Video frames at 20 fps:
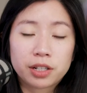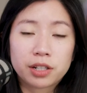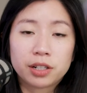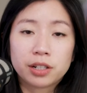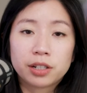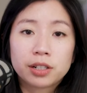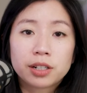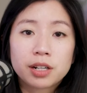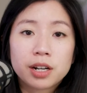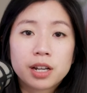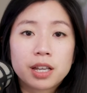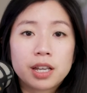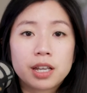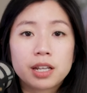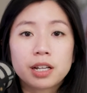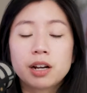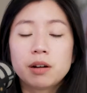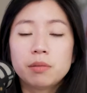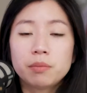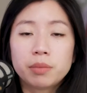here
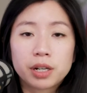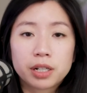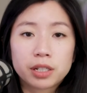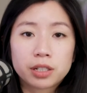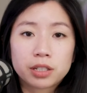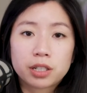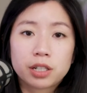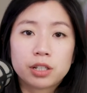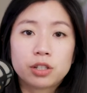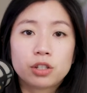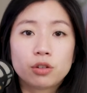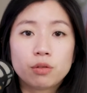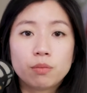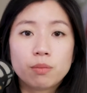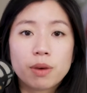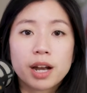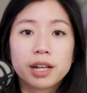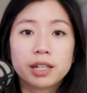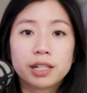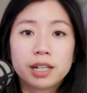in comparison to
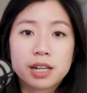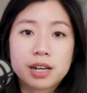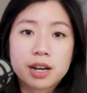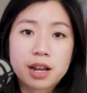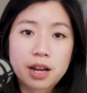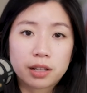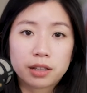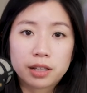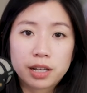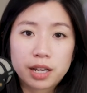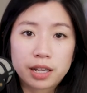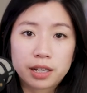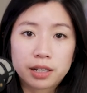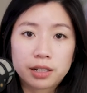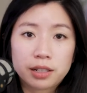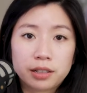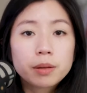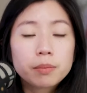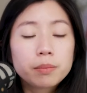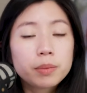mine in LA.
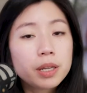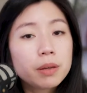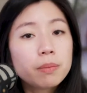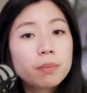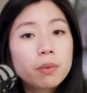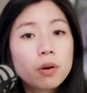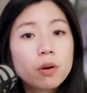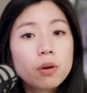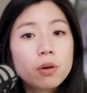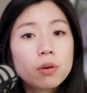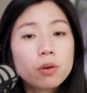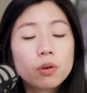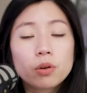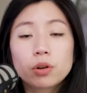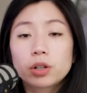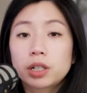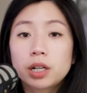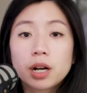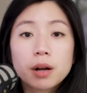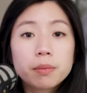People
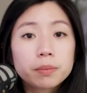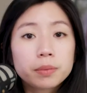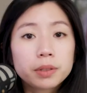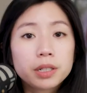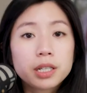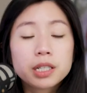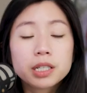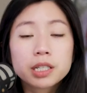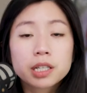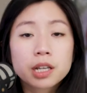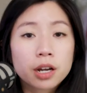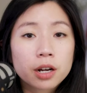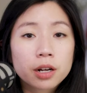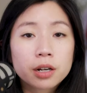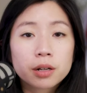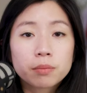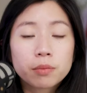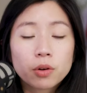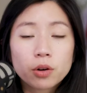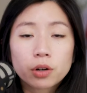or companies
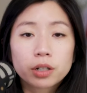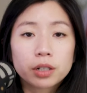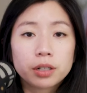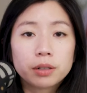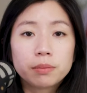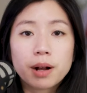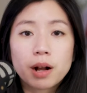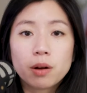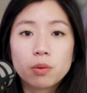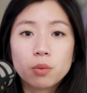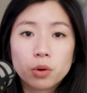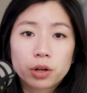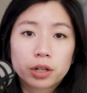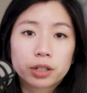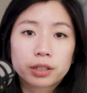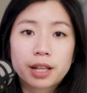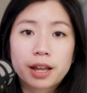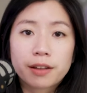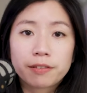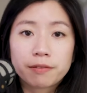care more about
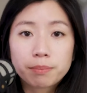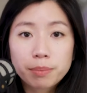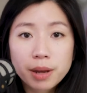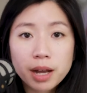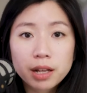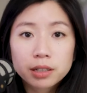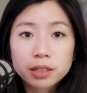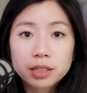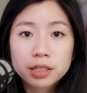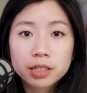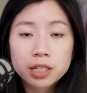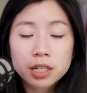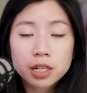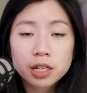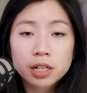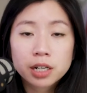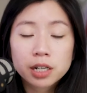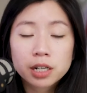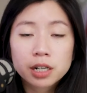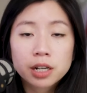work life balance
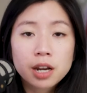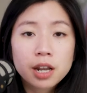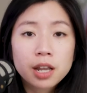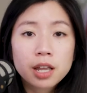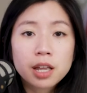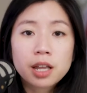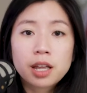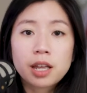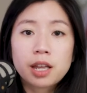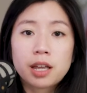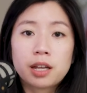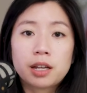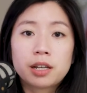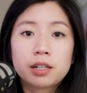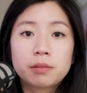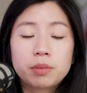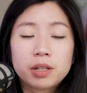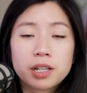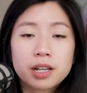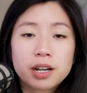here,
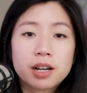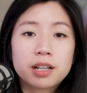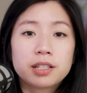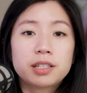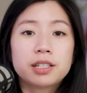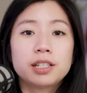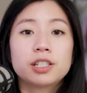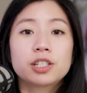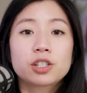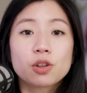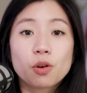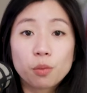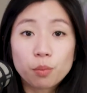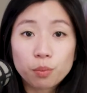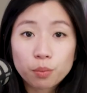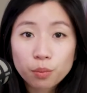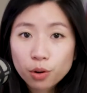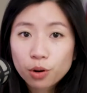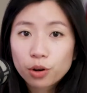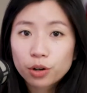and because it's so
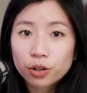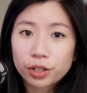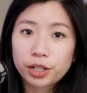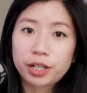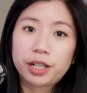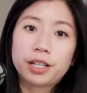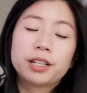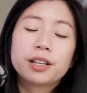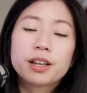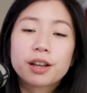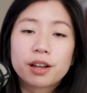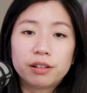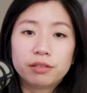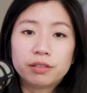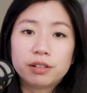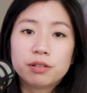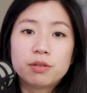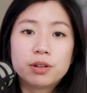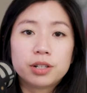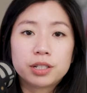boring,
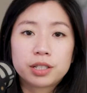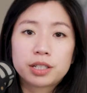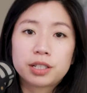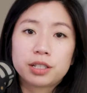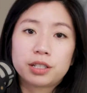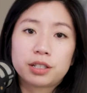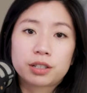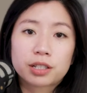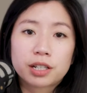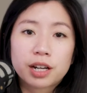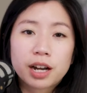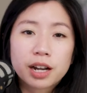everyone's just